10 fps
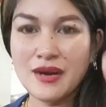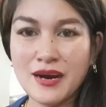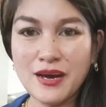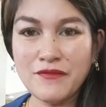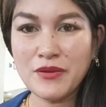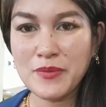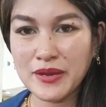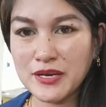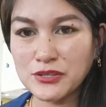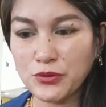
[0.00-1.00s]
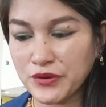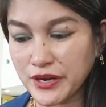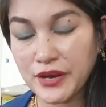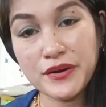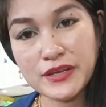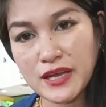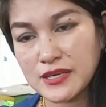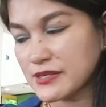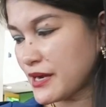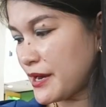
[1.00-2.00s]
Hi everybody, so we're here at
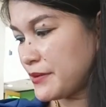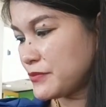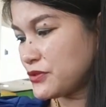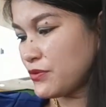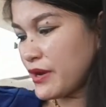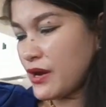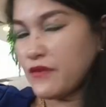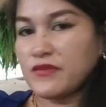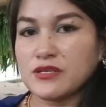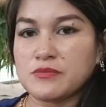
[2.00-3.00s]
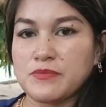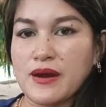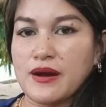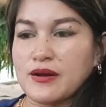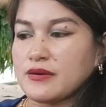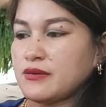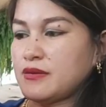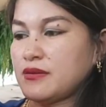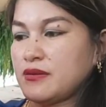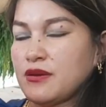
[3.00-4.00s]
SM. So I have this bag
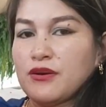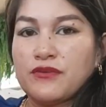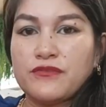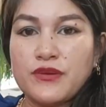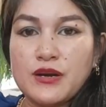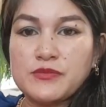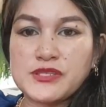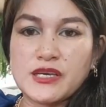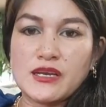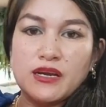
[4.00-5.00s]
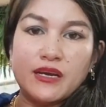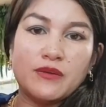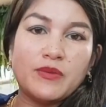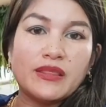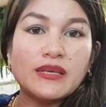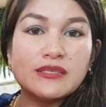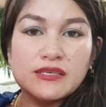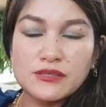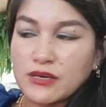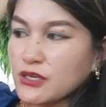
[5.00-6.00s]
from Celine, but this
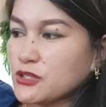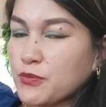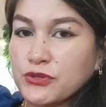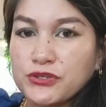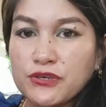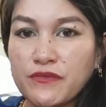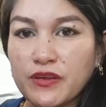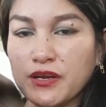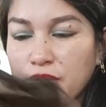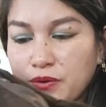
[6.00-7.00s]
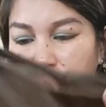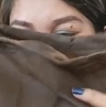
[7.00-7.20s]
is not a sponsored video.